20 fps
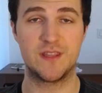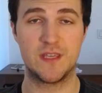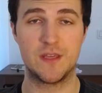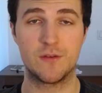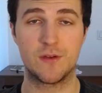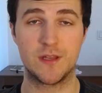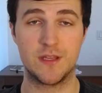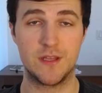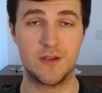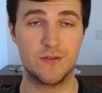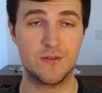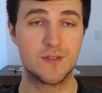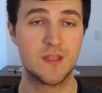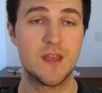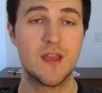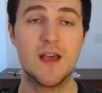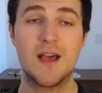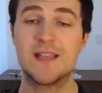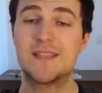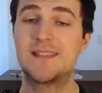that you can use.
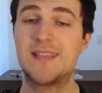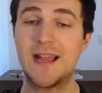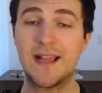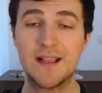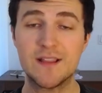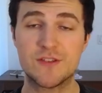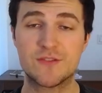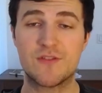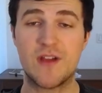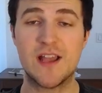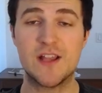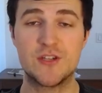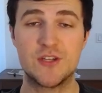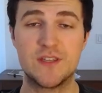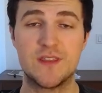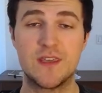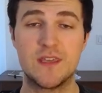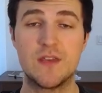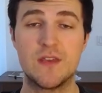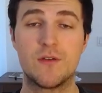A second strategy
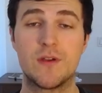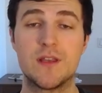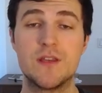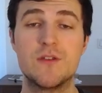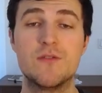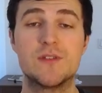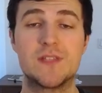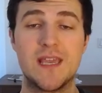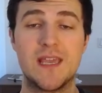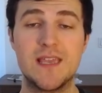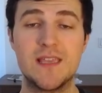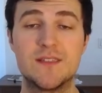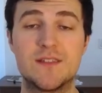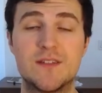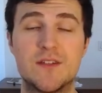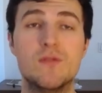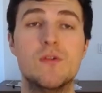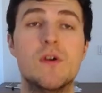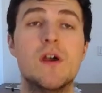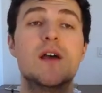that you can use is
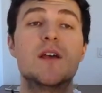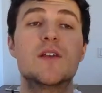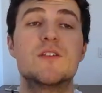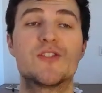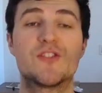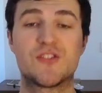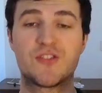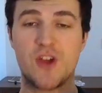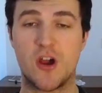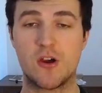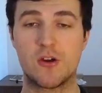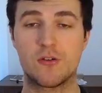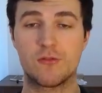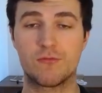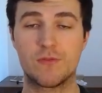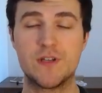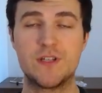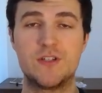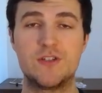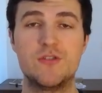to start
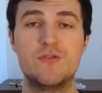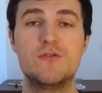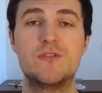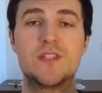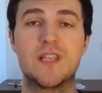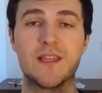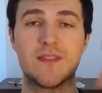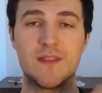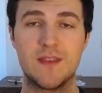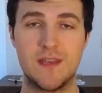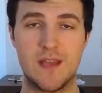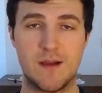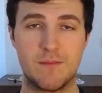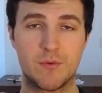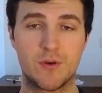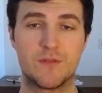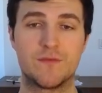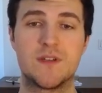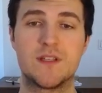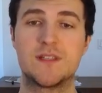reducing the
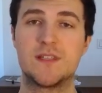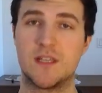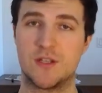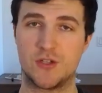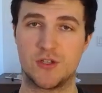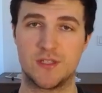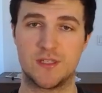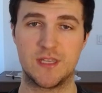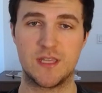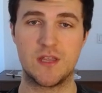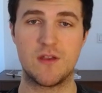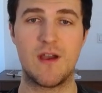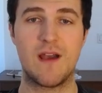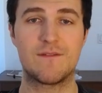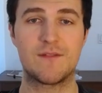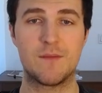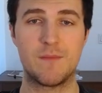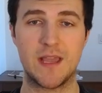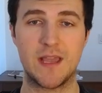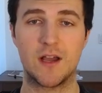number of decisions that you have
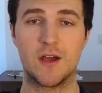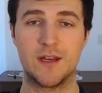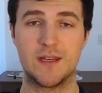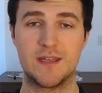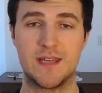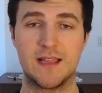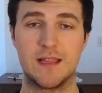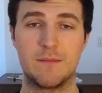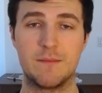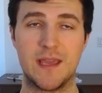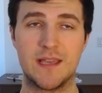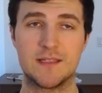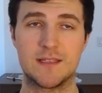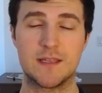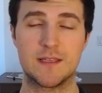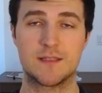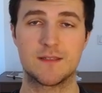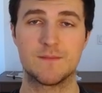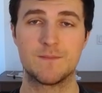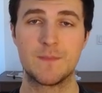to make on a daily
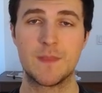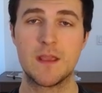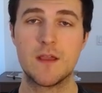basis.